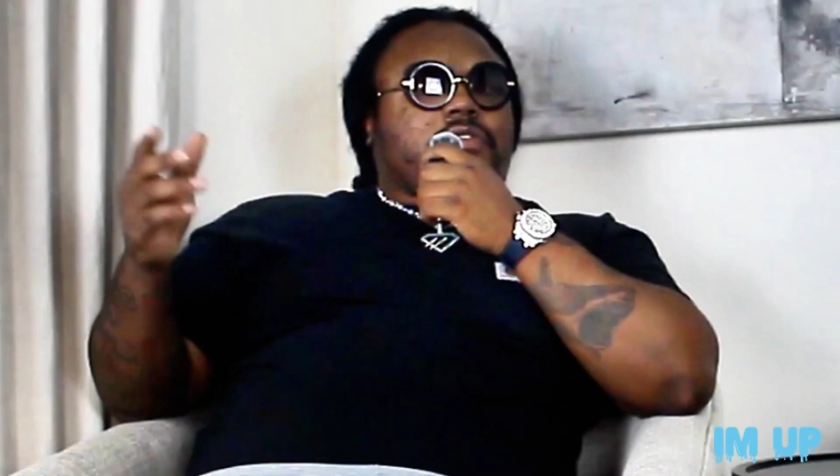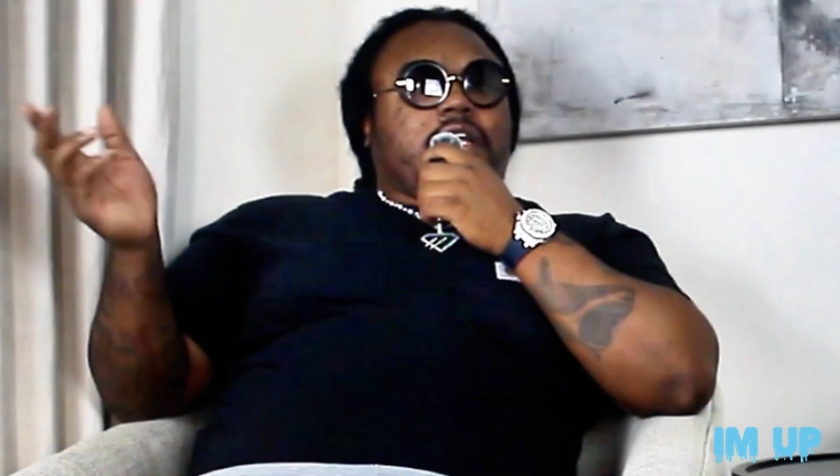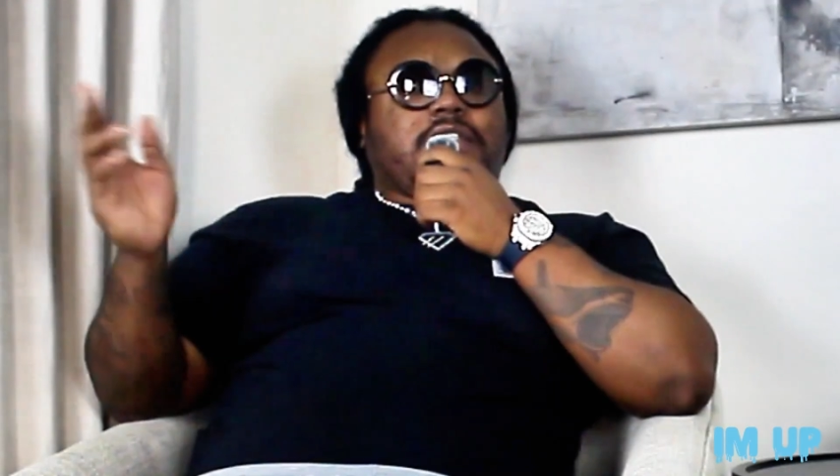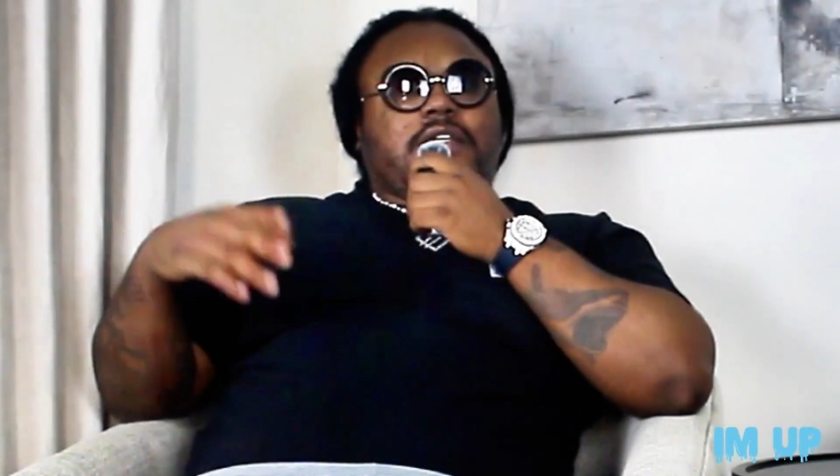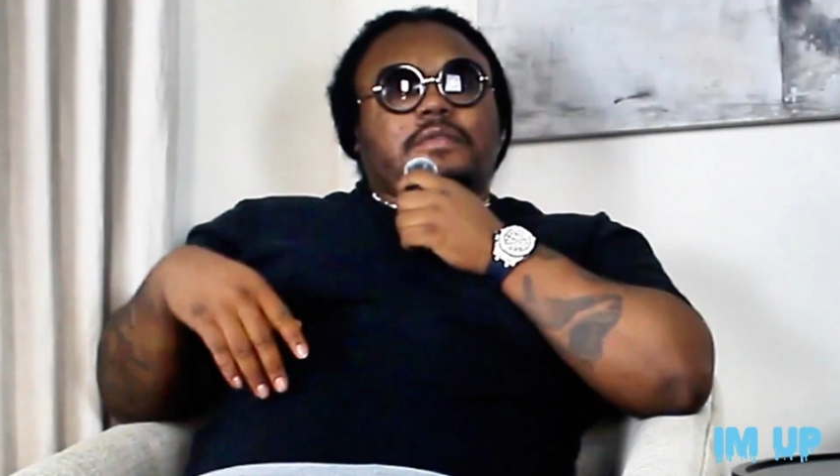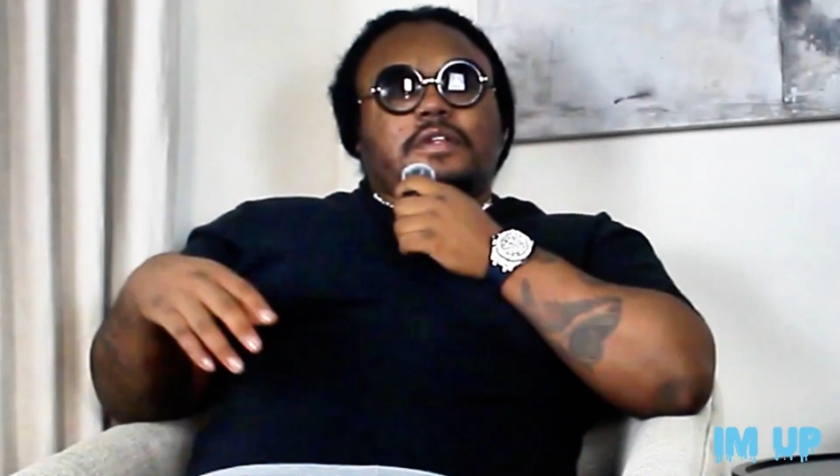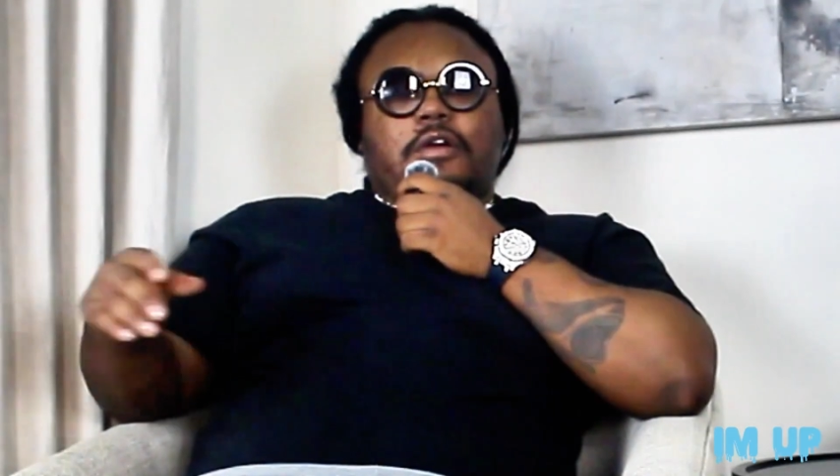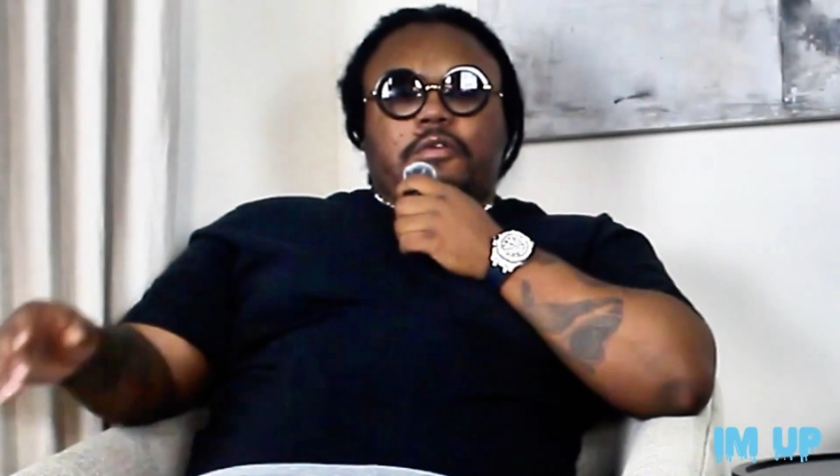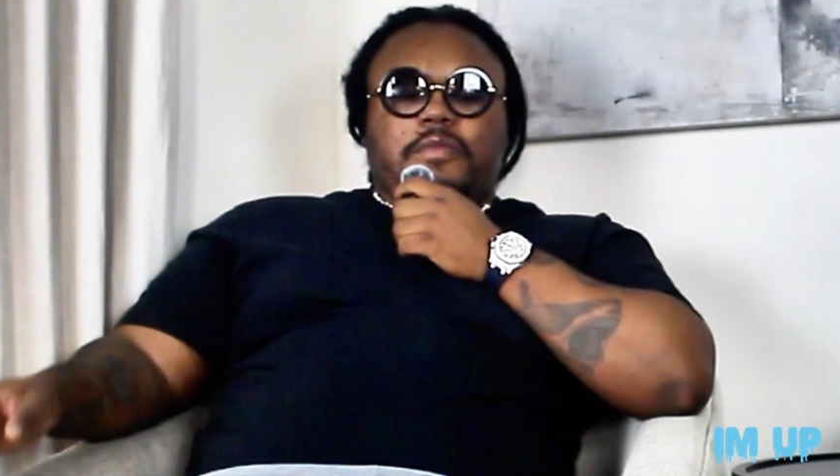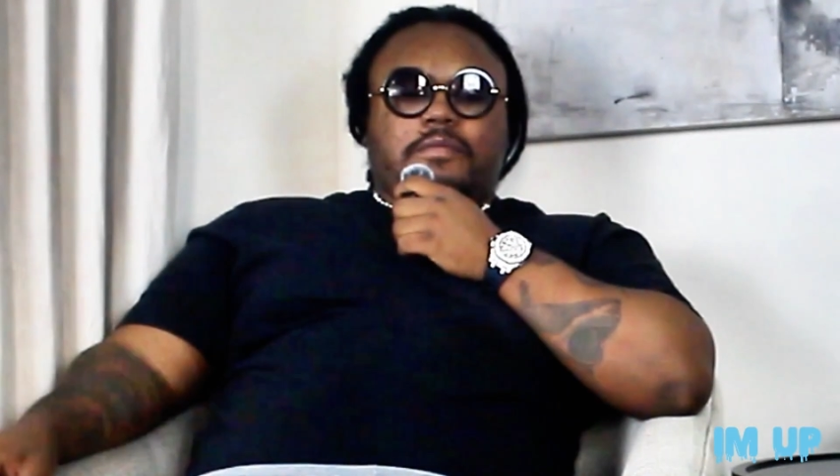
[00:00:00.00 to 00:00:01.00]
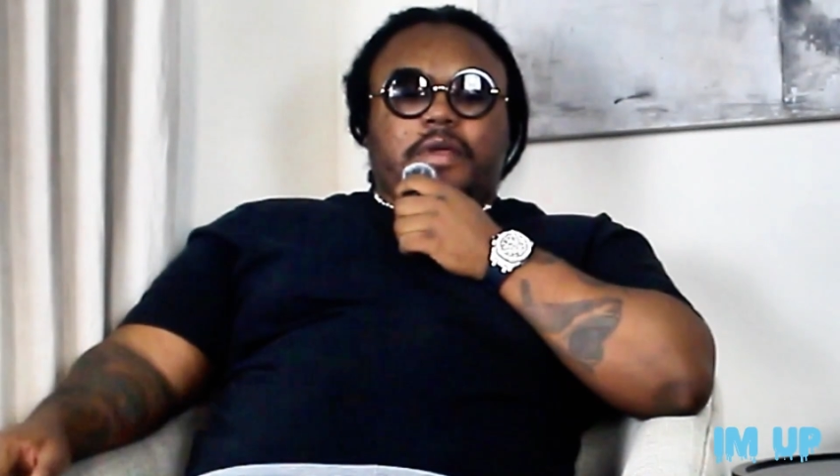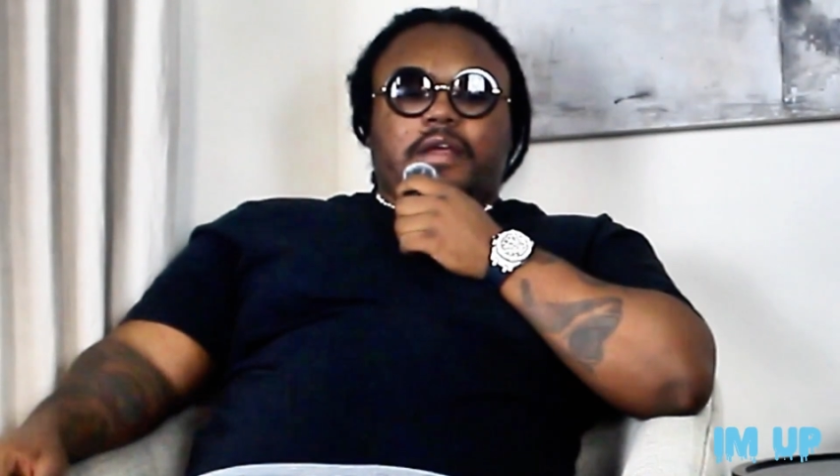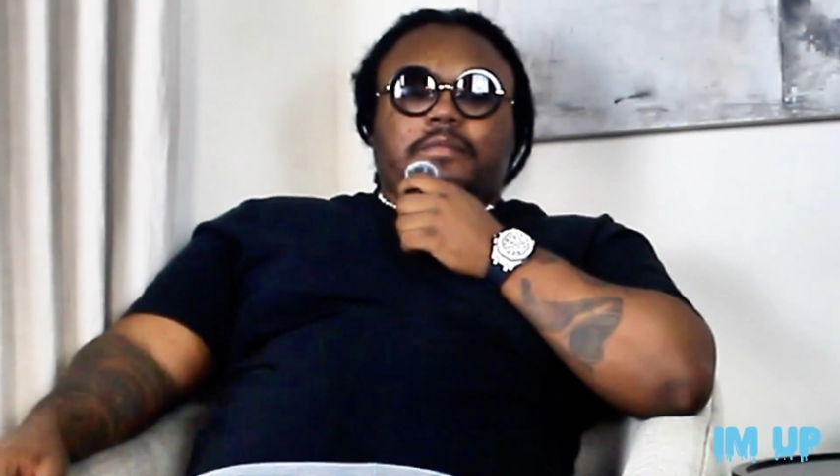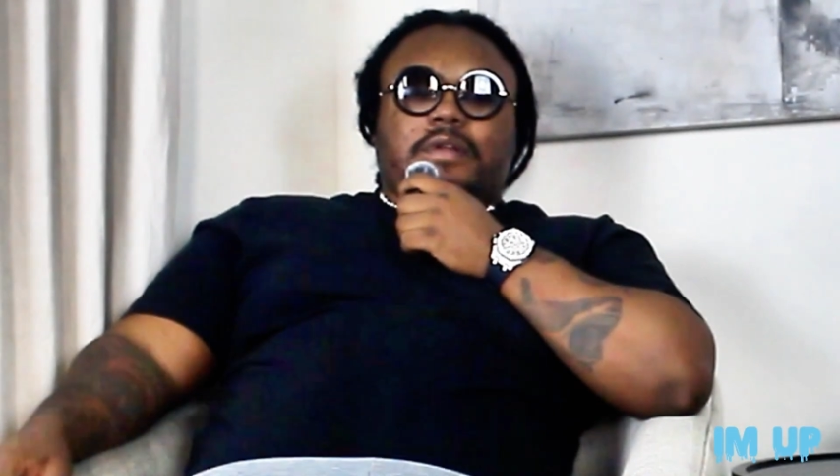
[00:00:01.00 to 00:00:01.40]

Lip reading: that shit was holding me back.